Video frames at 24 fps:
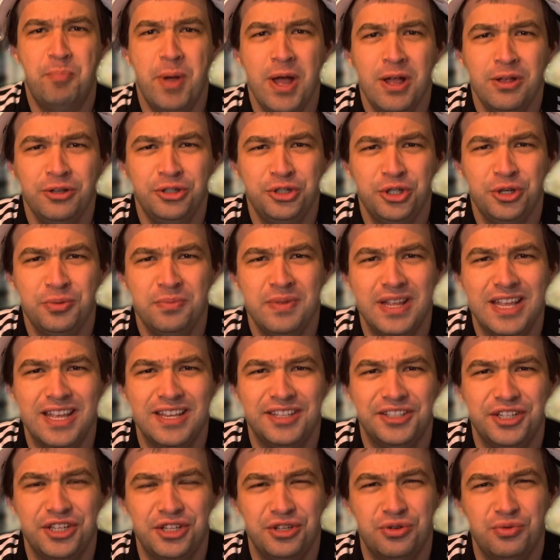Belgium
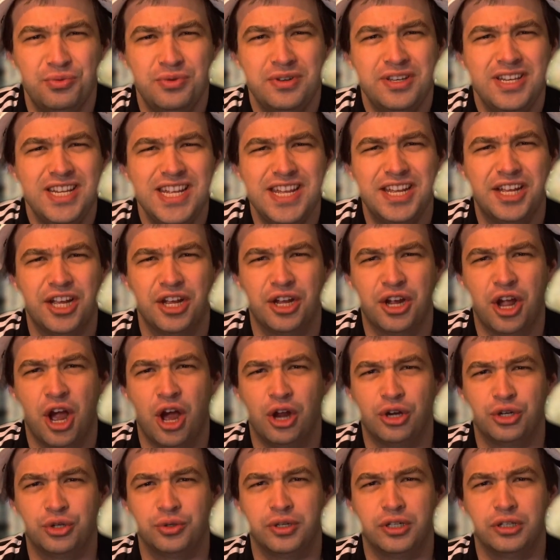is a unique
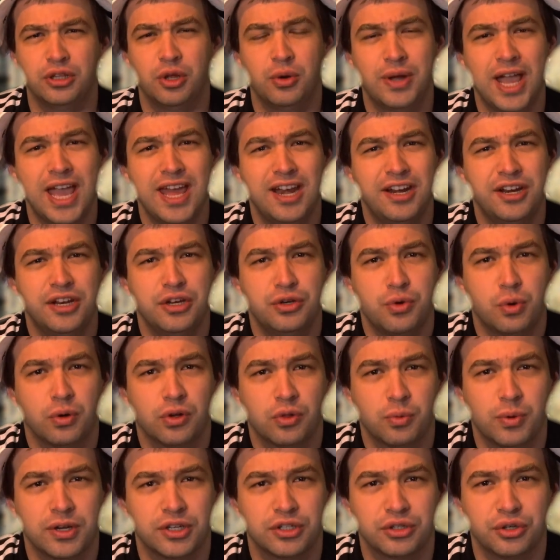country located in
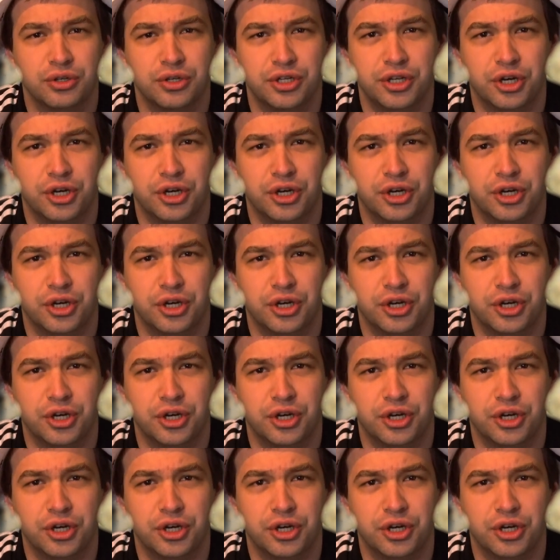northwestern